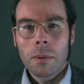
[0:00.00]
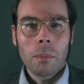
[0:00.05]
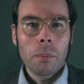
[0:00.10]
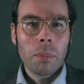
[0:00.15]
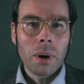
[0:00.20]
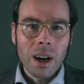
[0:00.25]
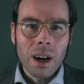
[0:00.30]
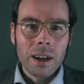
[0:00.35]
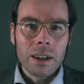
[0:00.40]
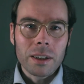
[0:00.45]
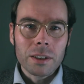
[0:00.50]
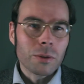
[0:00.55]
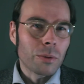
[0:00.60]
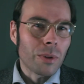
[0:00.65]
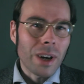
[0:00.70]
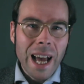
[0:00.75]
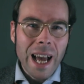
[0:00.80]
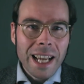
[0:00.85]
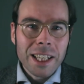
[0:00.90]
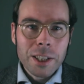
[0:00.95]
part or
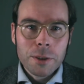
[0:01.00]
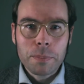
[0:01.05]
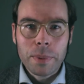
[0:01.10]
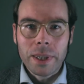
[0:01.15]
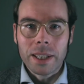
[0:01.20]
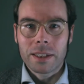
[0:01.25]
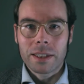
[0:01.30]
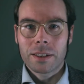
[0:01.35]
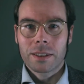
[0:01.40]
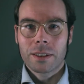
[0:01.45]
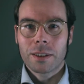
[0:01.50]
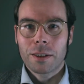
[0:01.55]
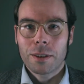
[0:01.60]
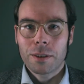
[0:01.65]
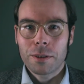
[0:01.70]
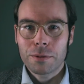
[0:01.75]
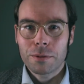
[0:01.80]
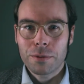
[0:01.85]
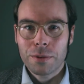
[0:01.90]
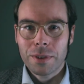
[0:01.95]
aspect
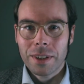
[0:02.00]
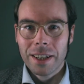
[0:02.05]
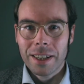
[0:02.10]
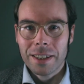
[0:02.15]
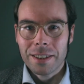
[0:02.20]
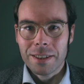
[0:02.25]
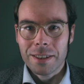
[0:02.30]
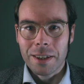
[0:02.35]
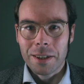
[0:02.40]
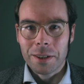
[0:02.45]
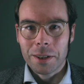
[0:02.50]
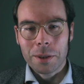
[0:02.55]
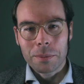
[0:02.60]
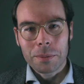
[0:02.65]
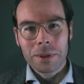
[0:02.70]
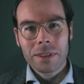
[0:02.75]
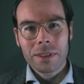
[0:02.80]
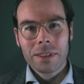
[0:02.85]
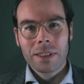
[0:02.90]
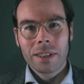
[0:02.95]
of his
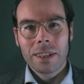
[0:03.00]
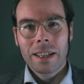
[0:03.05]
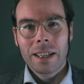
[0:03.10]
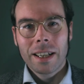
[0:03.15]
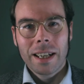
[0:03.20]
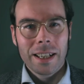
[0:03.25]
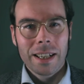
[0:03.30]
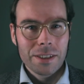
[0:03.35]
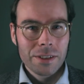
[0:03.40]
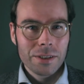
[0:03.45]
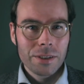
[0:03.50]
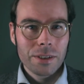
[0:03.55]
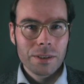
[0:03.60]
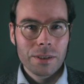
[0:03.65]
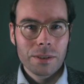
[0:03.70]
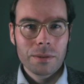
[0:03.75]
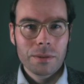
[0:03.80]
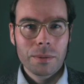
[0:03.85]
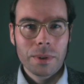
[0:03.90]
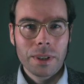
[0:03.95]
argument has to
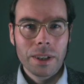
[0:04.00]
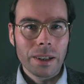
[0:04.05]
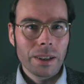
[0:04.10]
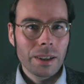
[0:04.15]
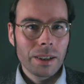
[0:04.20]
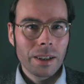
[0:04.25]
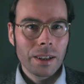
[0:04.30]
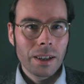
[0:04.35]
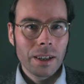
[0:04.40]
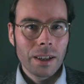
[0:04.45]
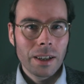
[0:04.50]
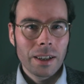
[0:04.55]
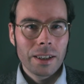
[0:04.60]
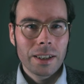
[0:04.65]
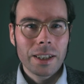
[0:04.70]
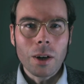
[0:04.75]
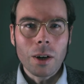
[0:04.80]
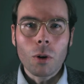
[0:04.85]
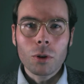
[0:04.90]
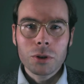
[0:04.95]
do with
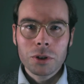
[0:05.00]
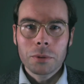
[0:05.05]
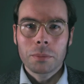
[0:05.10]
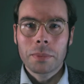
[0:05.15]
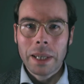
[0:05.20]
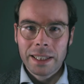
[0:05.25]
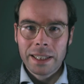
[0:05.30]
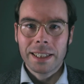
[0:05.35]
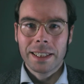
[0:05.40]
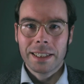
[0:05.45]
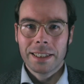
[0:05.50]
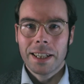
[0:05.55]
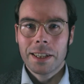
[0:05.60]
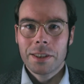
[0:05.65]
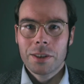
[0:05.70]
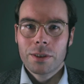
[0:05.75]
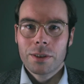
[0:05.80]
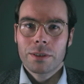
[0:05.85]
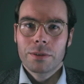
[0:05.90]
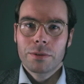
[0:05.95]
the automatic
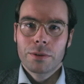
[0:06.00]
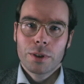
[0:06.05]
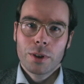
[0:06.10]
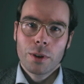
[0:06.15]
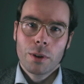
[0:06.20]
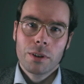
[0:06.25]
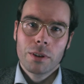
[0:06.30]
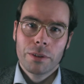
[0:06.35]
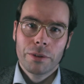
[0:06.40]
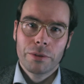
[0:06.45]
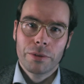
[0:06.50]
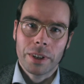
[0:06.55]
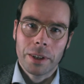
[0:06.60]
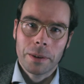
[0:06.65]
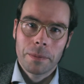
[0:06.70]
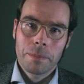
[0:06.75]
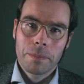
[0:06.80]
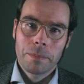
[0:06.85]
nature of photography.